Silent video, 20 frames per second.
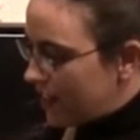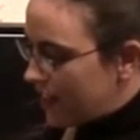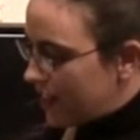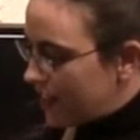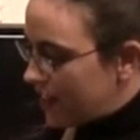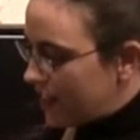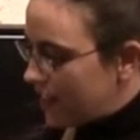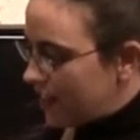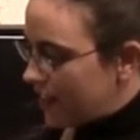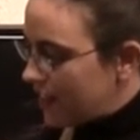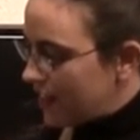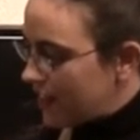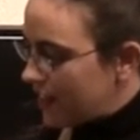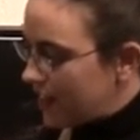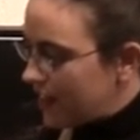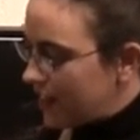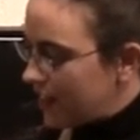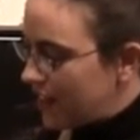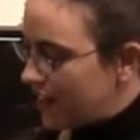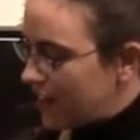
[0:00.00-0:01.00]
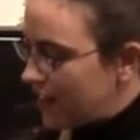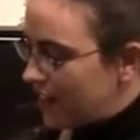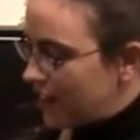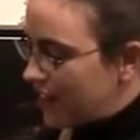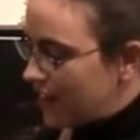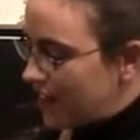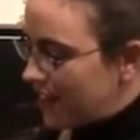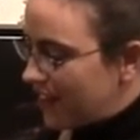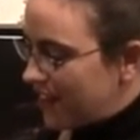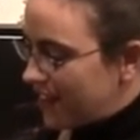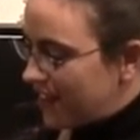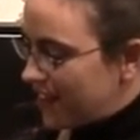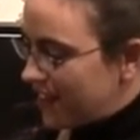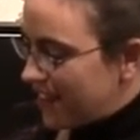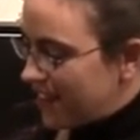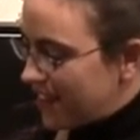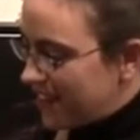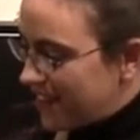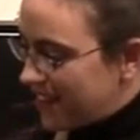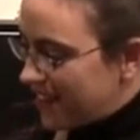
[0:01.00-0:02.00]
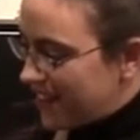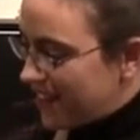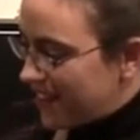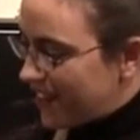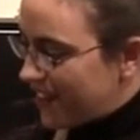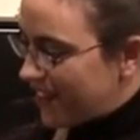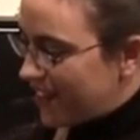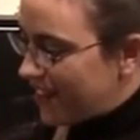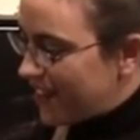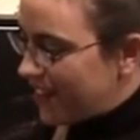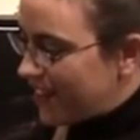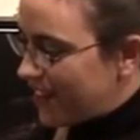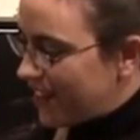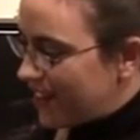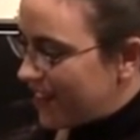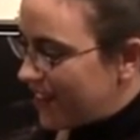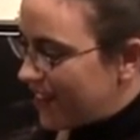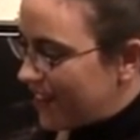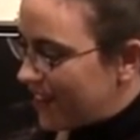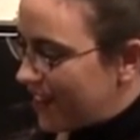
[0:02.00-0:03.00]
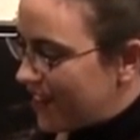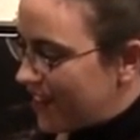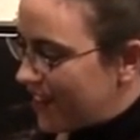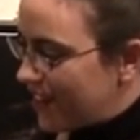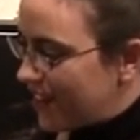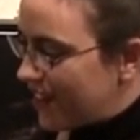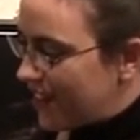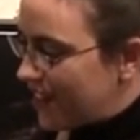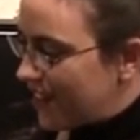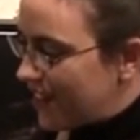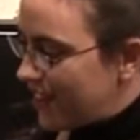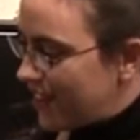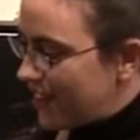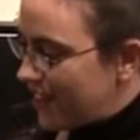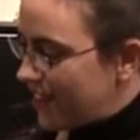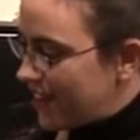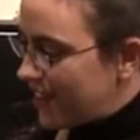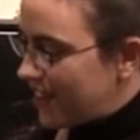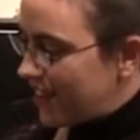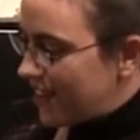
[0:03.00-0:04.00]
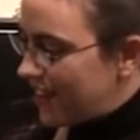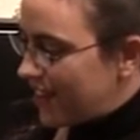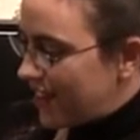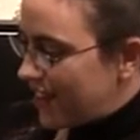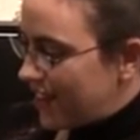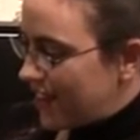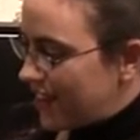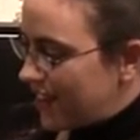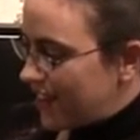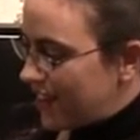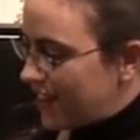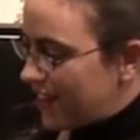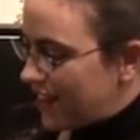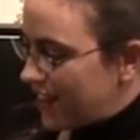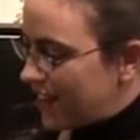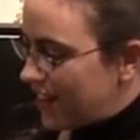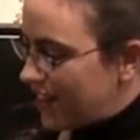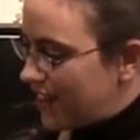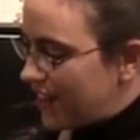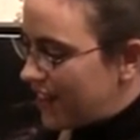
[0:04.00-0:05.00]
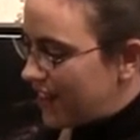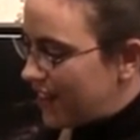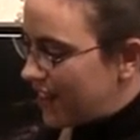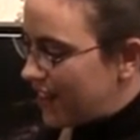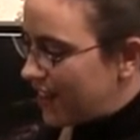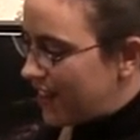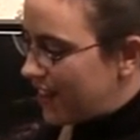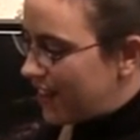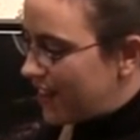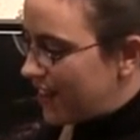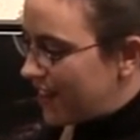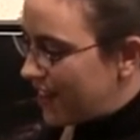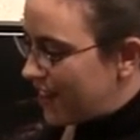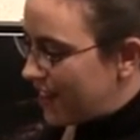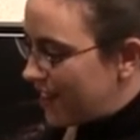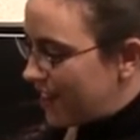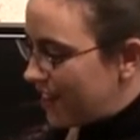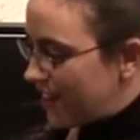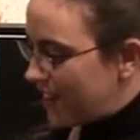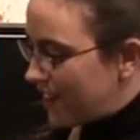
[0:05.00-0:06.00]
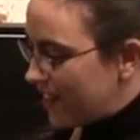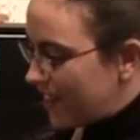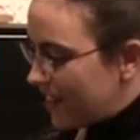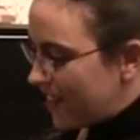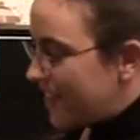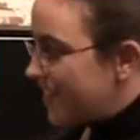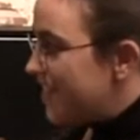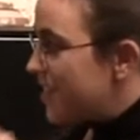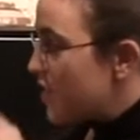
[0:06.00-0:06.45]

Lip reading: This person isn't speaking.